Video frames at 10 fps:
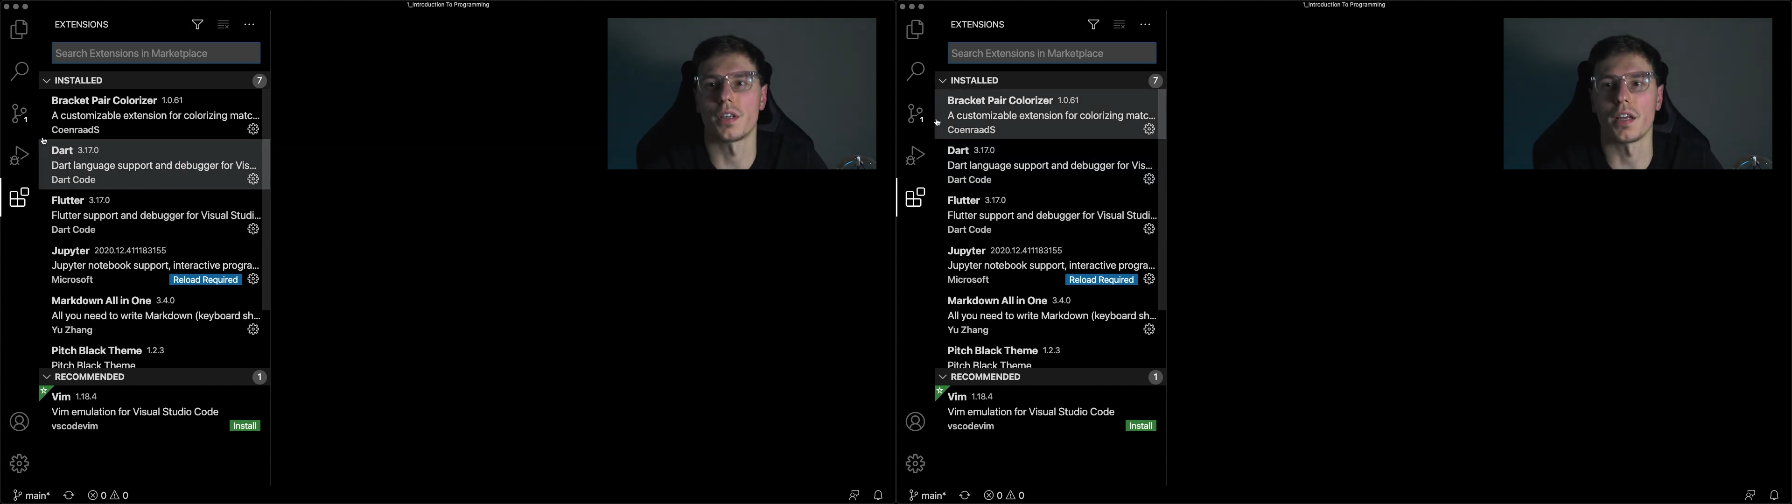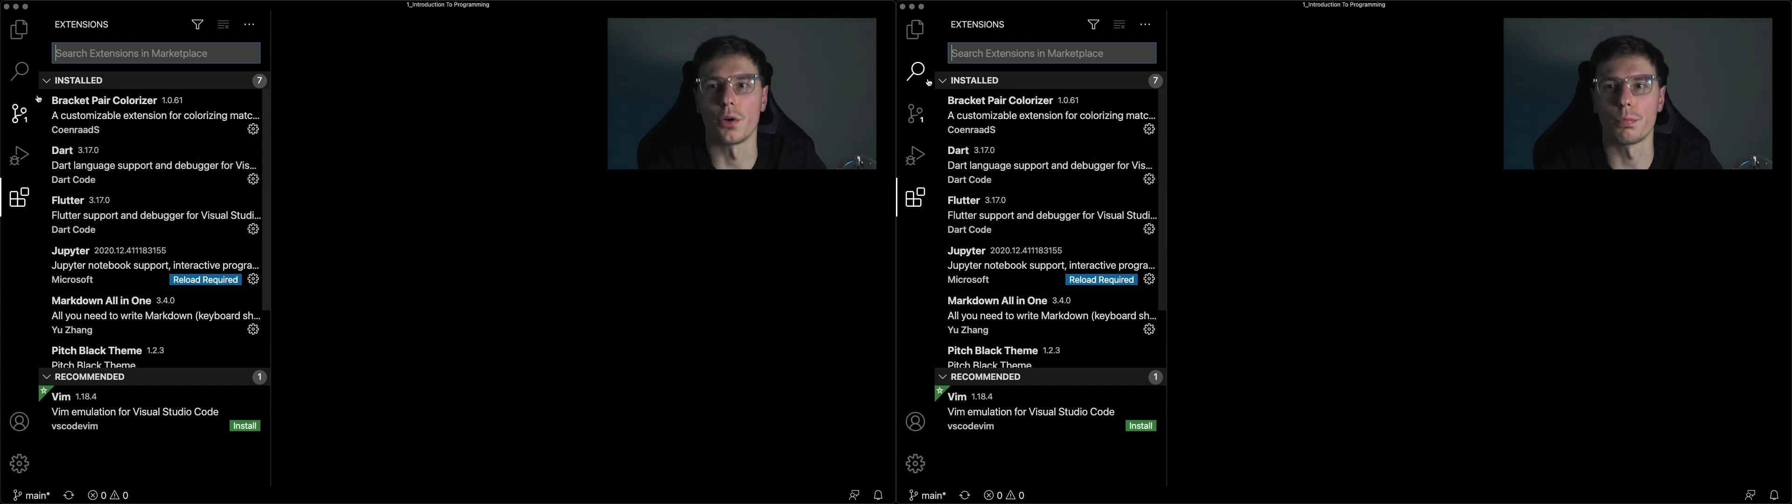
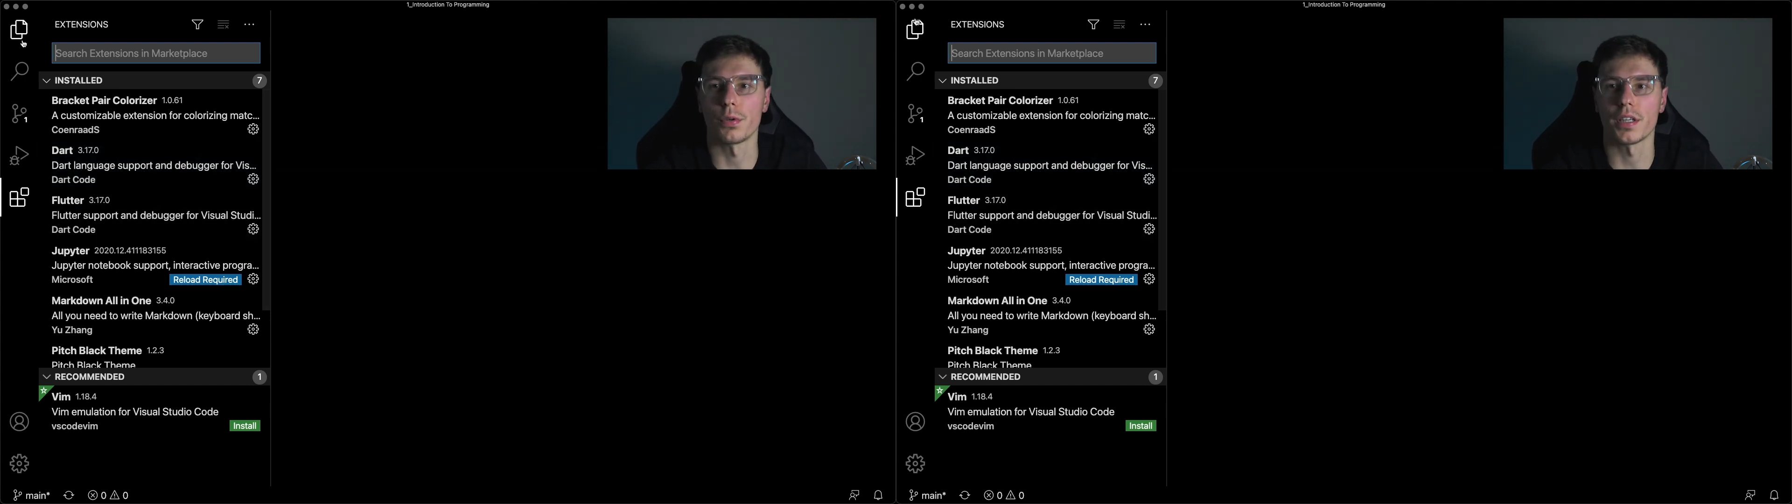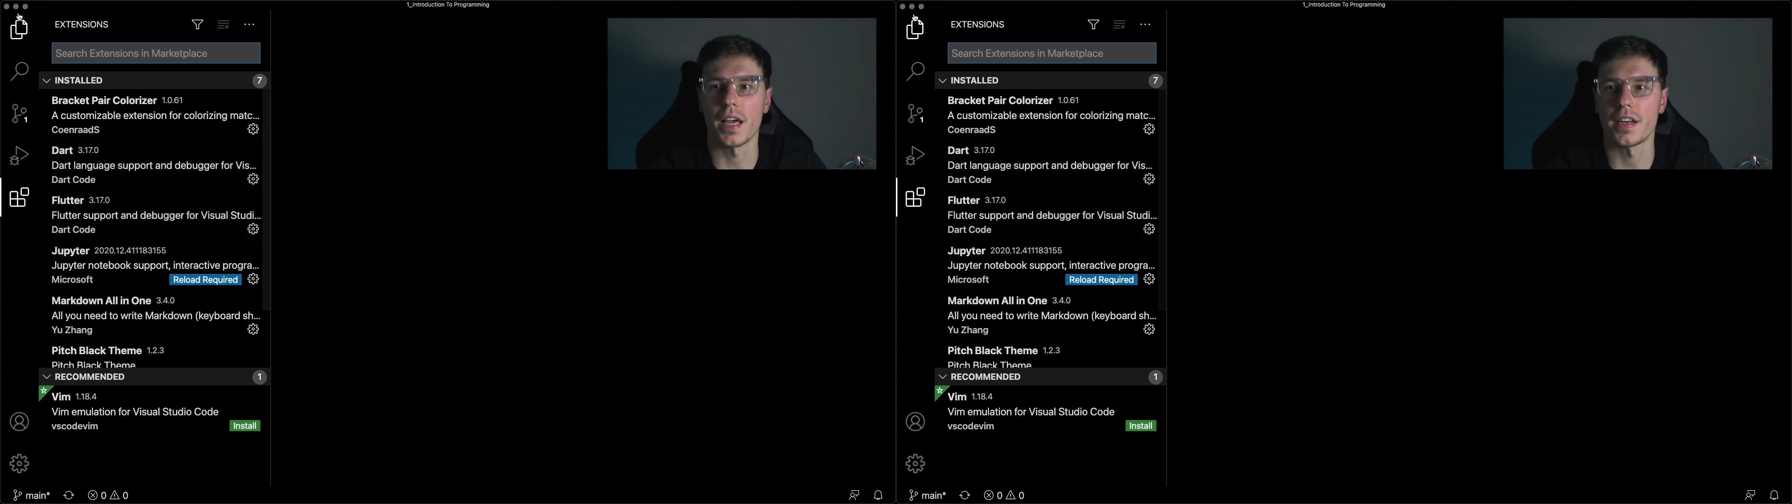they go
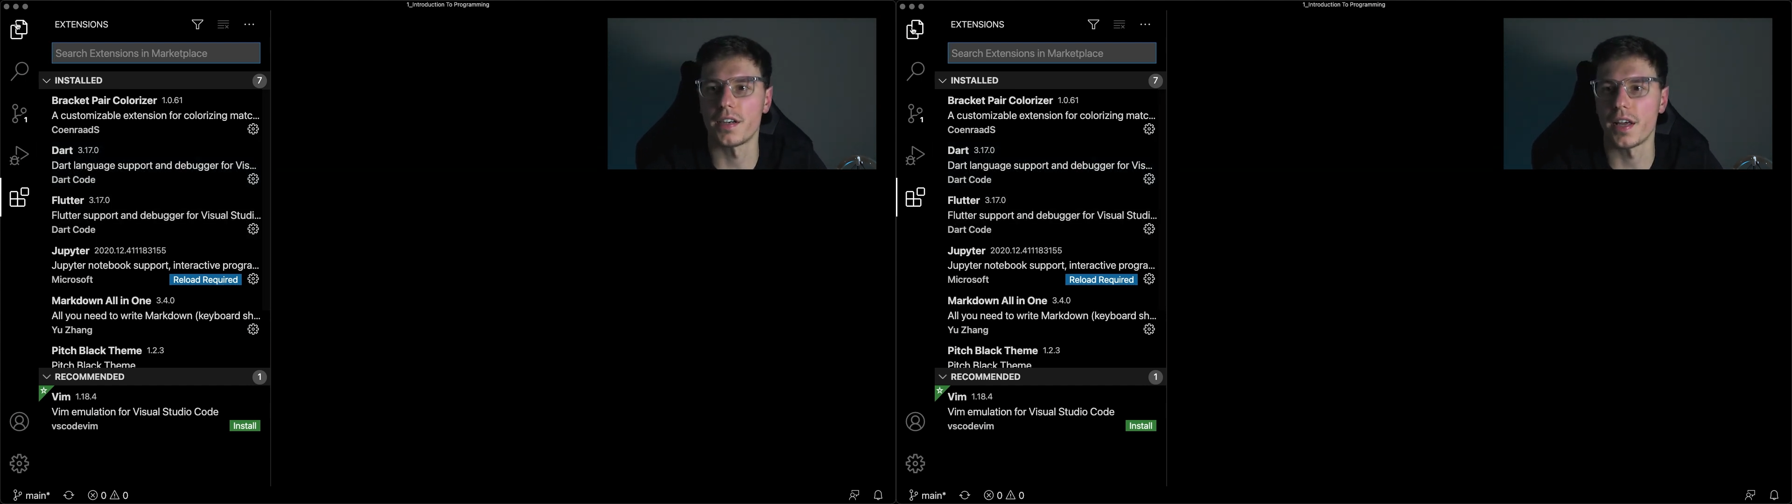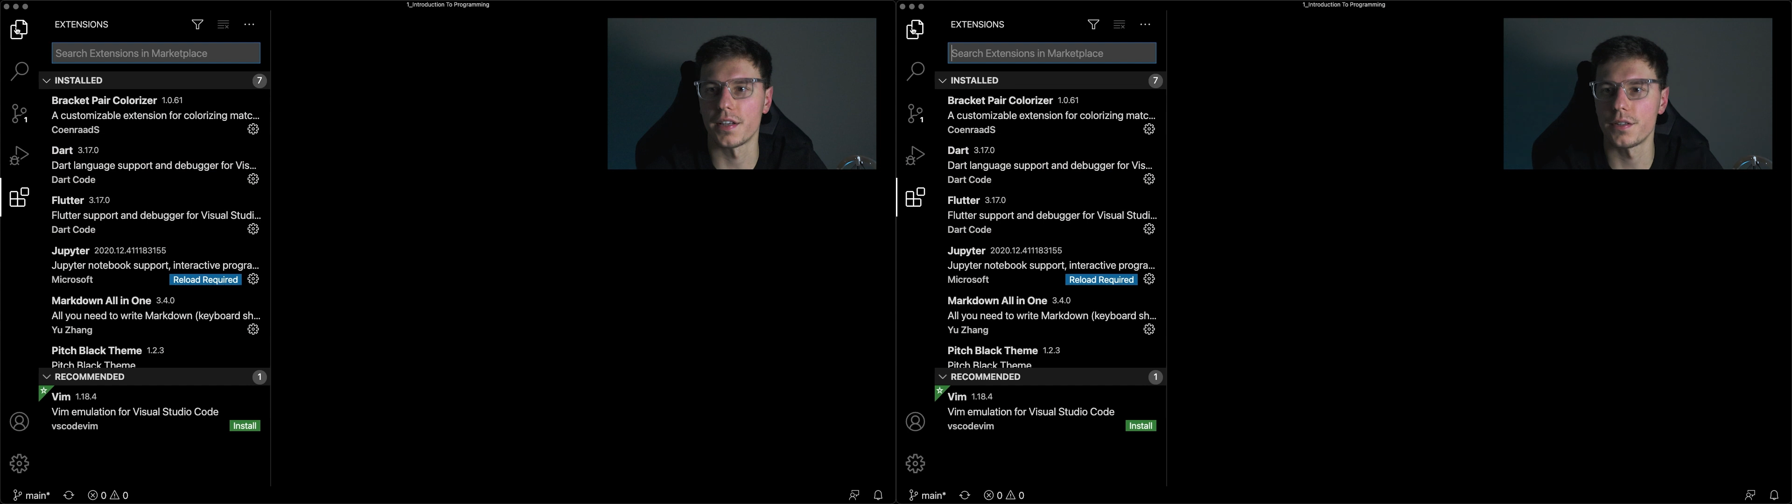pretty hand
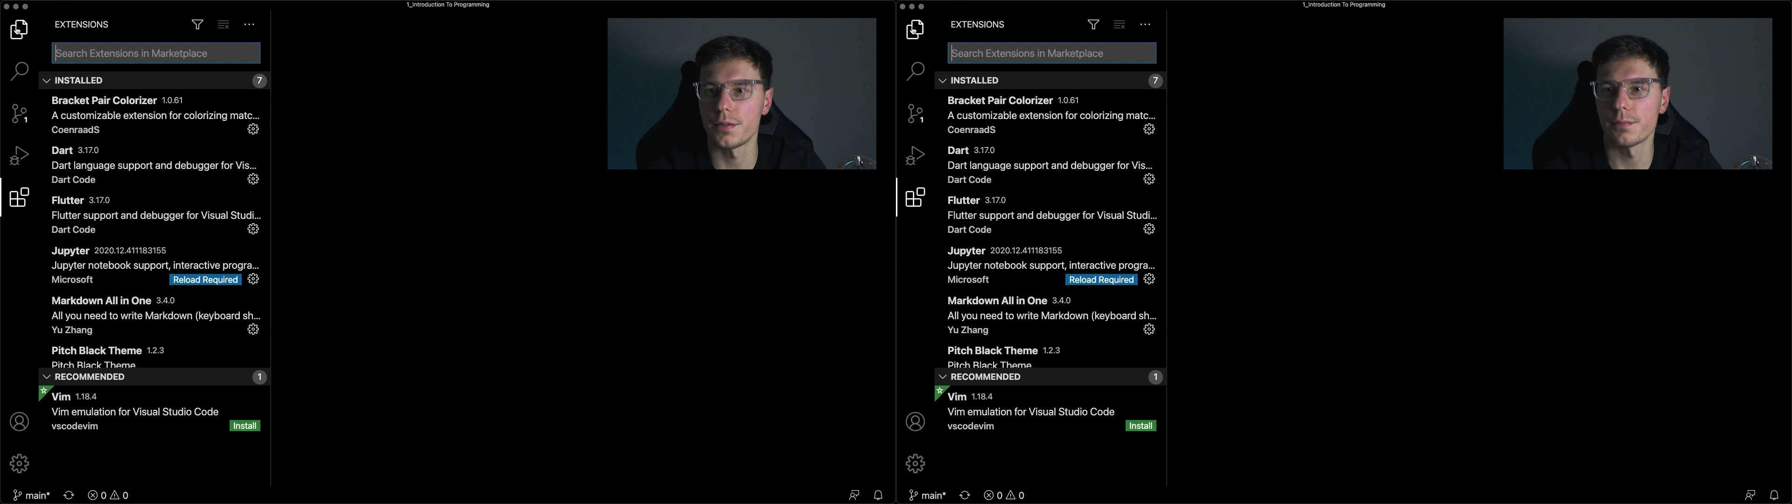in hand.